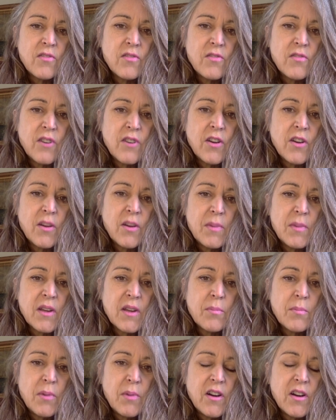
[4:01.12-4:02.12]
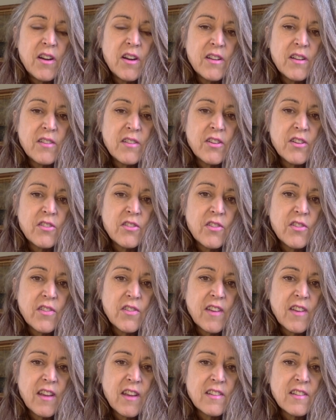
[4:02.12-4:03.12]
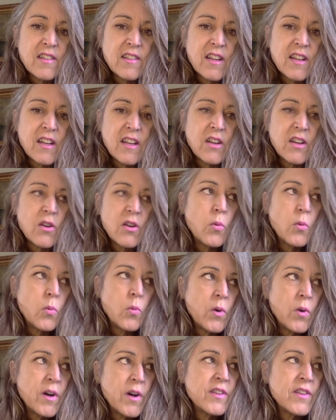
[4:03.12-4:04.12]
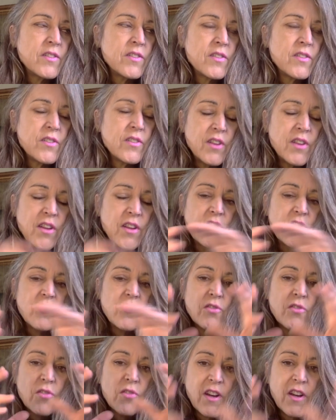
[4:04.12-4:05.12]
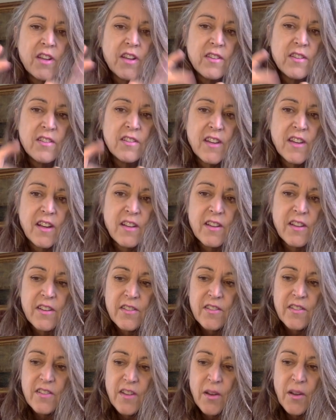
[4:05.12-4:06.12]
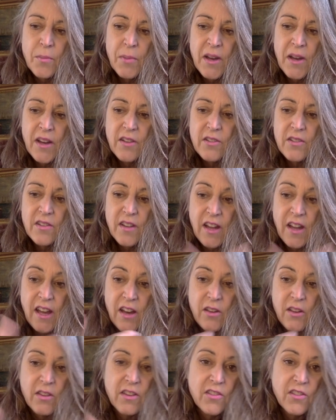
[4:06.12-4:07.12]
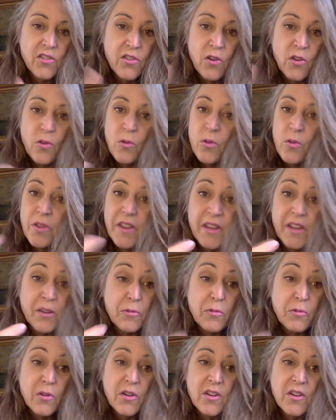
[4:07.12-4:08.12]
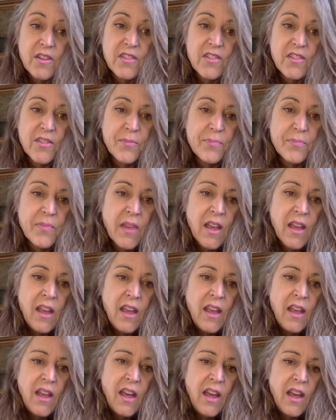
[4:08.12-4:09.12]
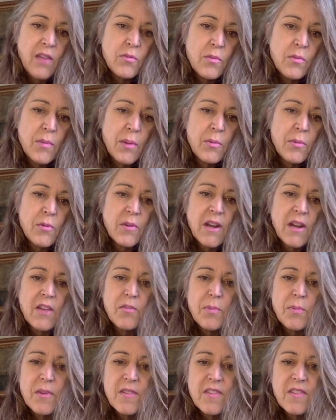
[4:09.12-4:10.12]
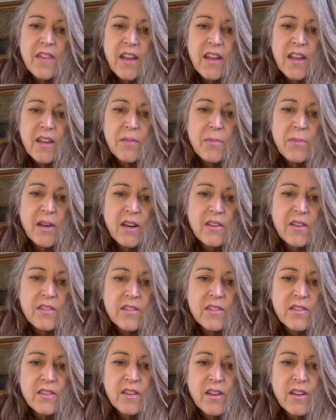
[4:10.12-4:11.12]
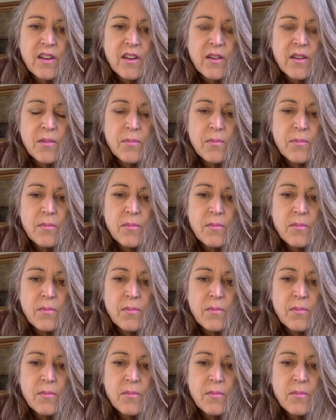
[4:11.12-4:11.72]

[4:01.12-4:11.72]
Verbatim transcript: very big part of understanding what he's trying to tell us about how this whole thing works. And remember what I've been saying about um,